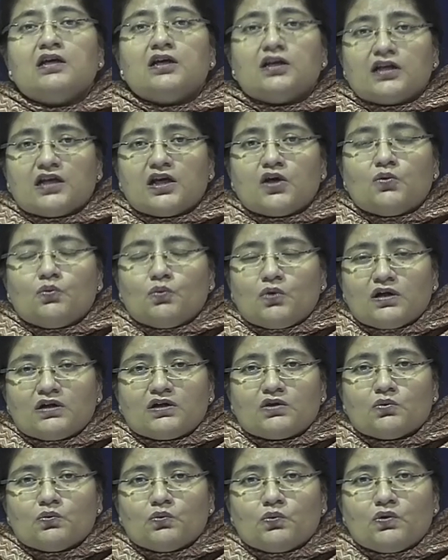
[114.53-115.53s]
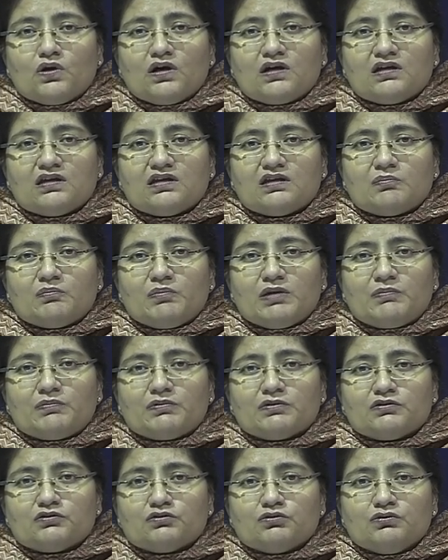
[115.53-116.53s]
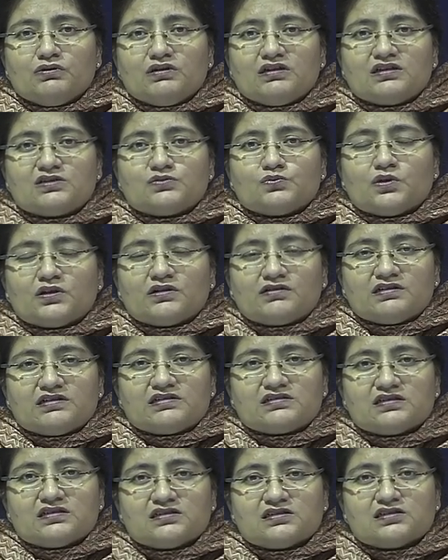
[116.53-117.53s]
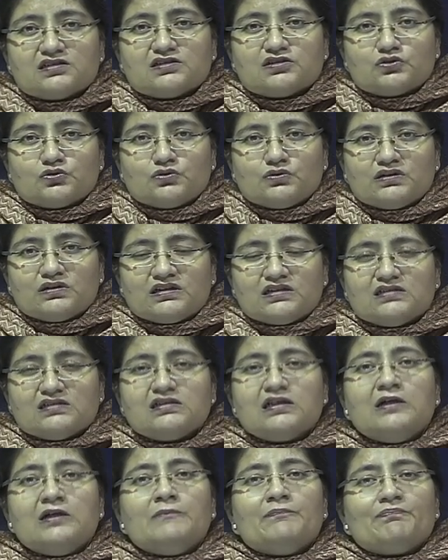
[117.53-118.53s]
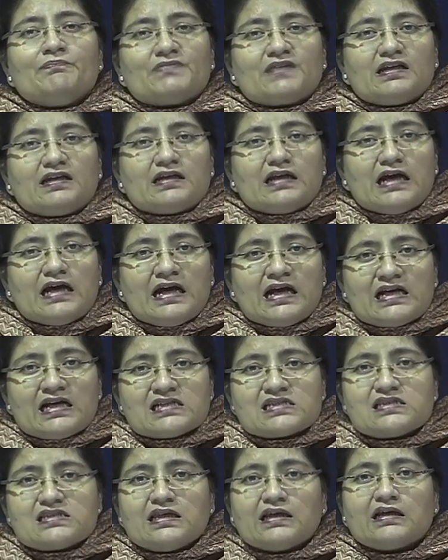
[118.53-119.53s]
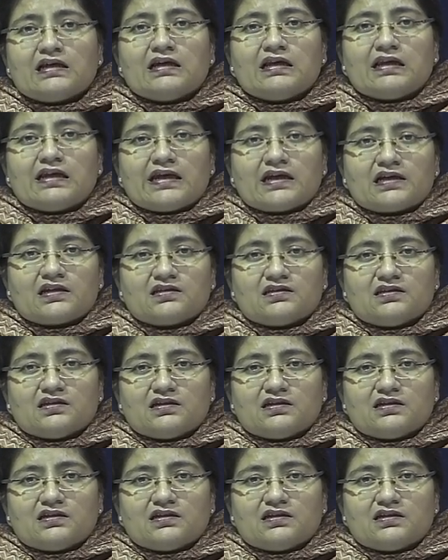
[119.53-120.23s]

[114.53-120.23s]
Now what people do is, what researchers do is that as they collect the